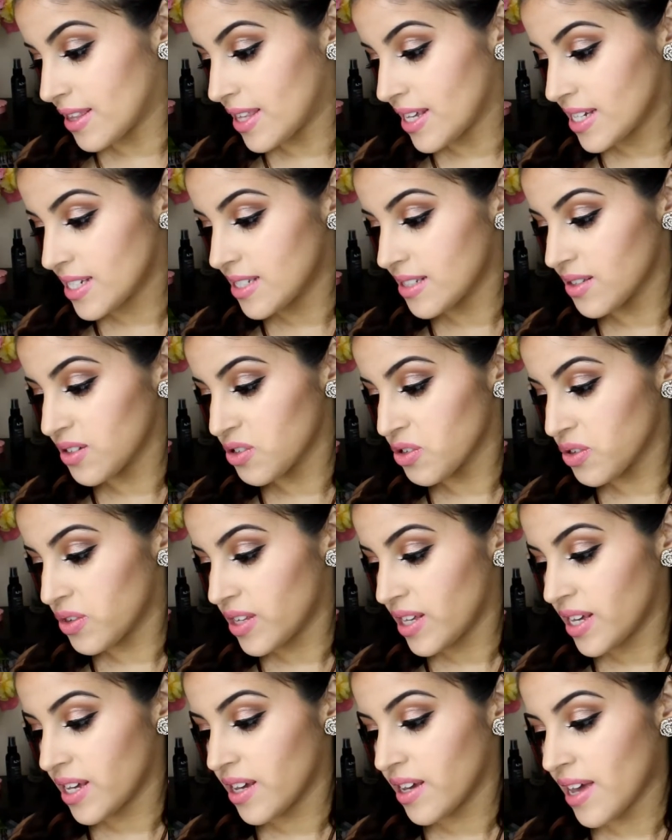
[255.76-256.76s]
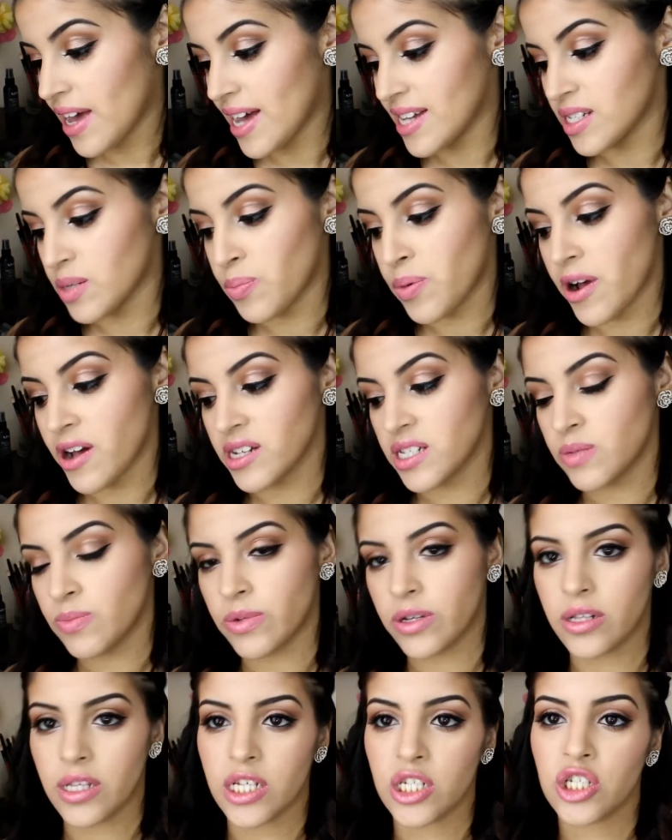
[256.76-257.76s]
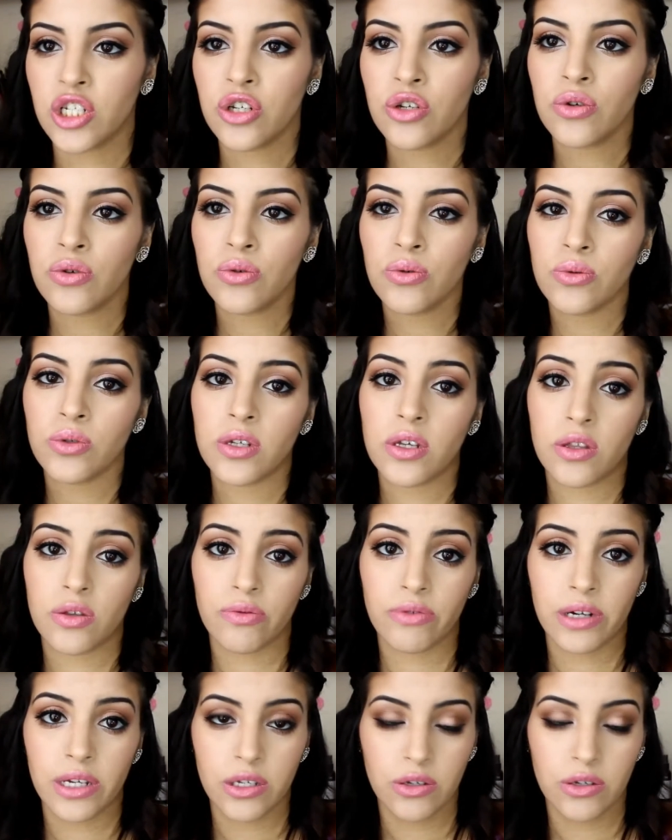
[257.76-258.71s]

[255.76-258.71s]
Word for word: This little thing has approximately 2 to 3